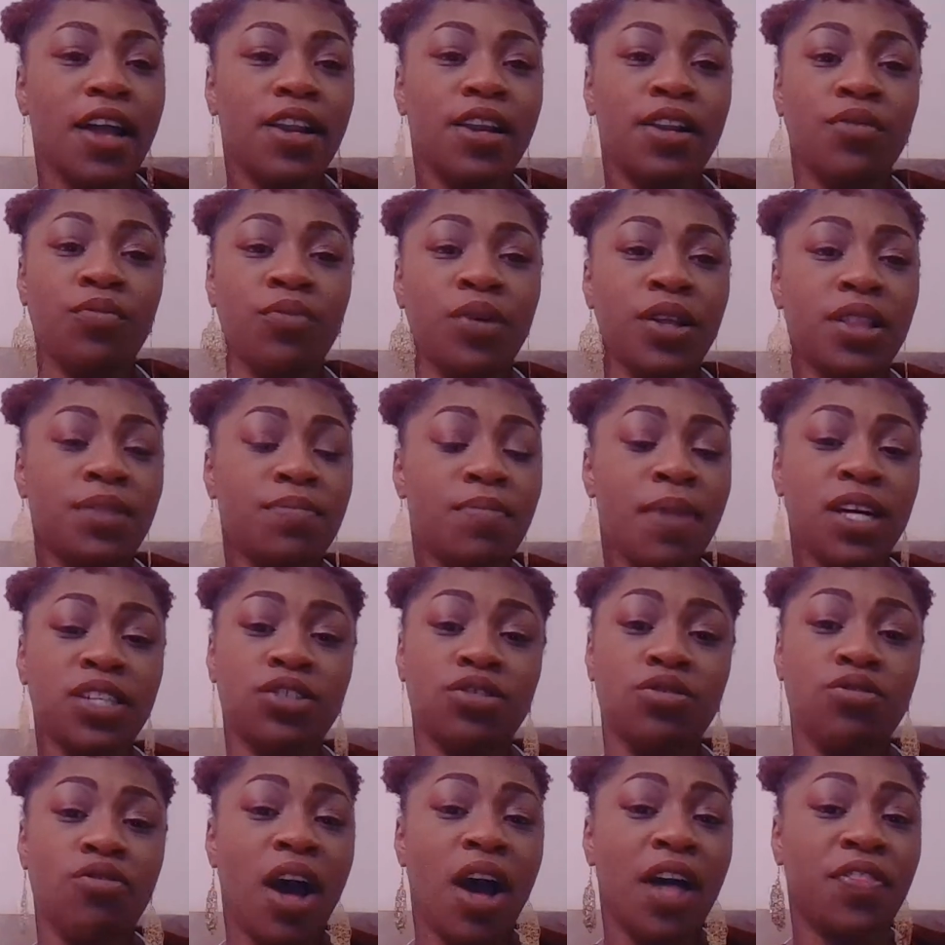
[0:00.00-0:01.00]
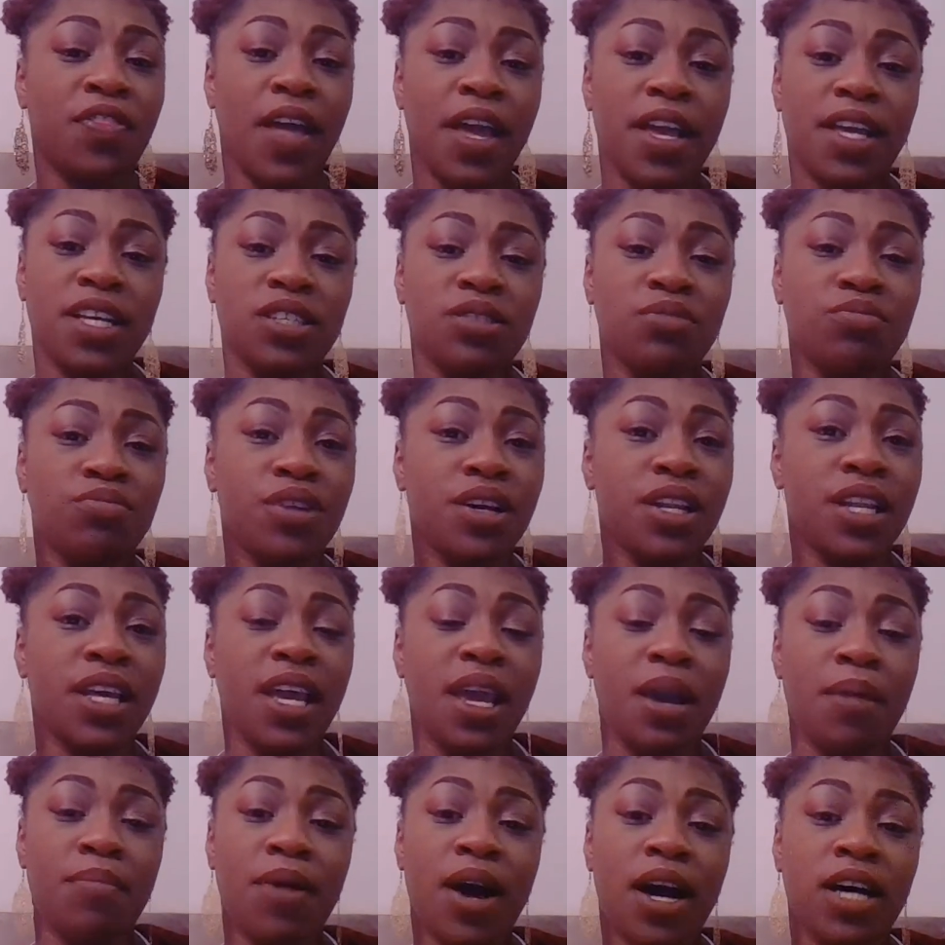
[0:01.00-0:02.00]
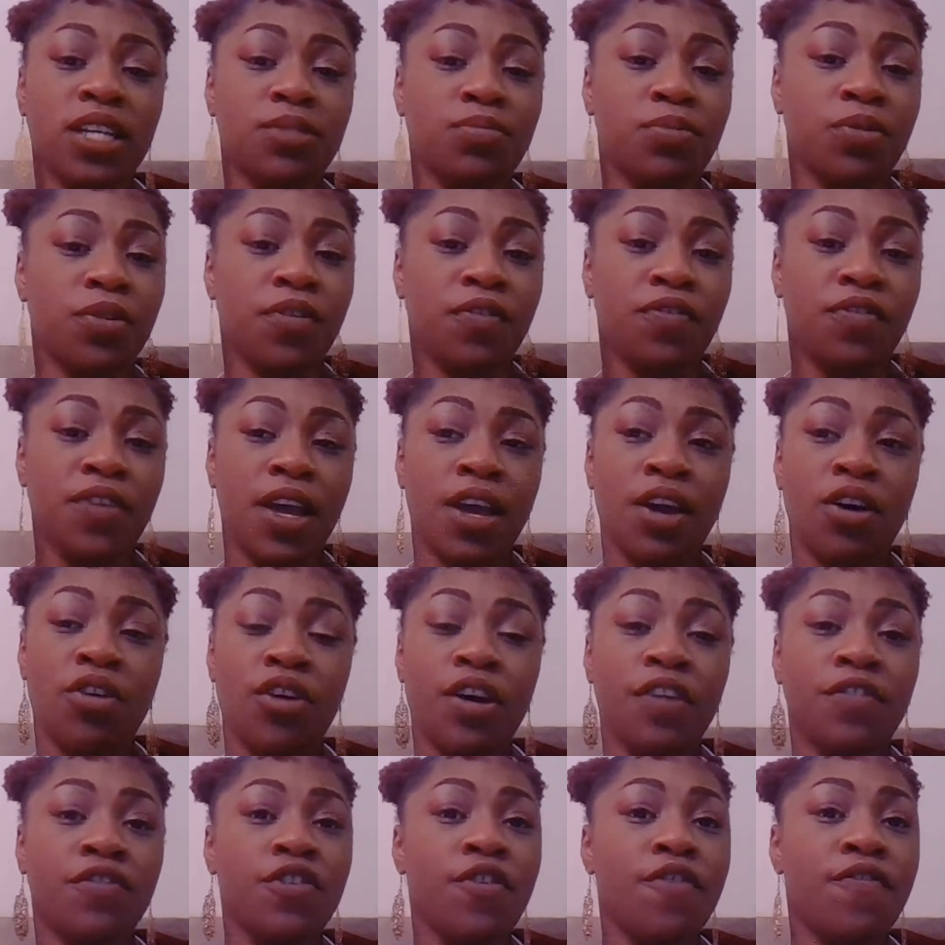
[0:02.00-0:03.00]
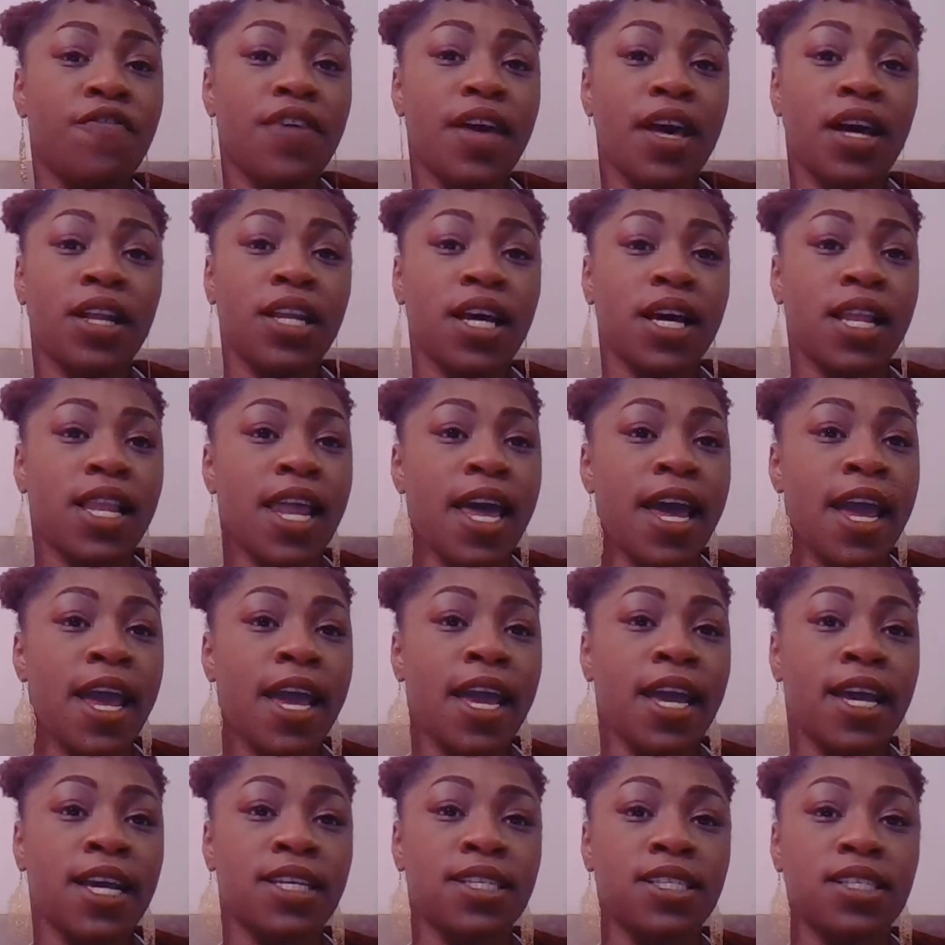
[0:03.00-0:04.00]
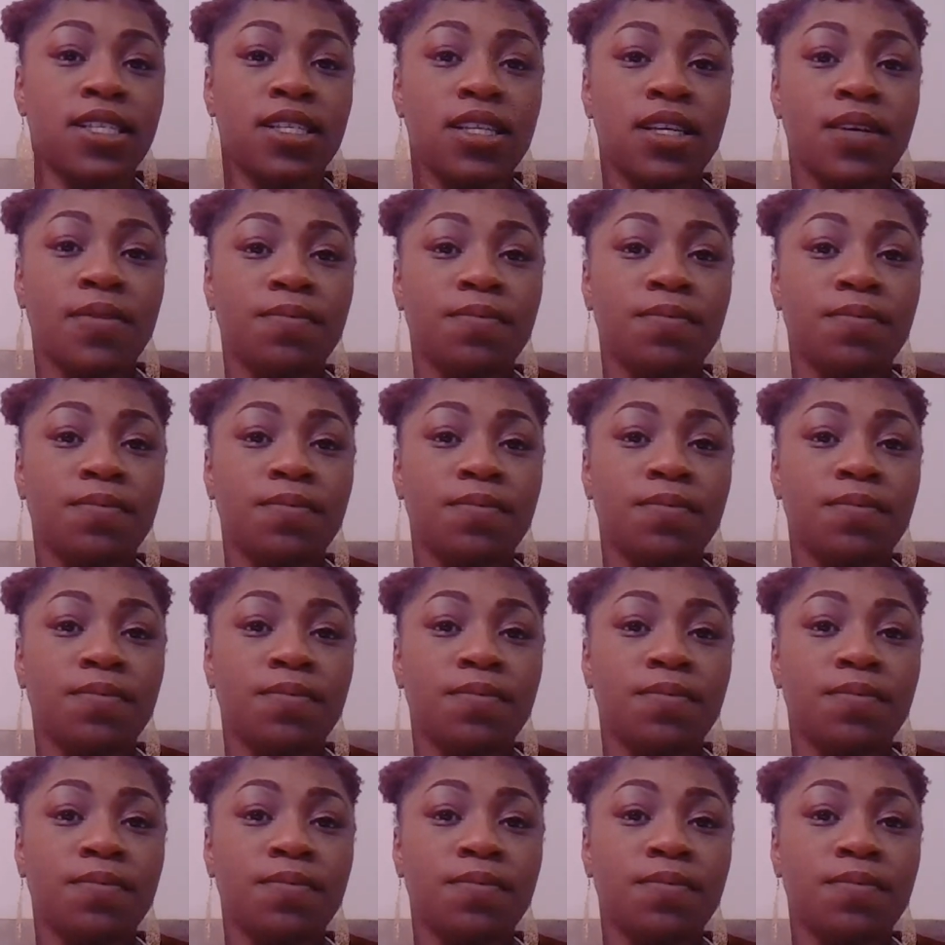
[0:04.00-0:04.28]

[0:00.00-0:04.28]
with my school, I think it's really impossible to fail. If you fail a class,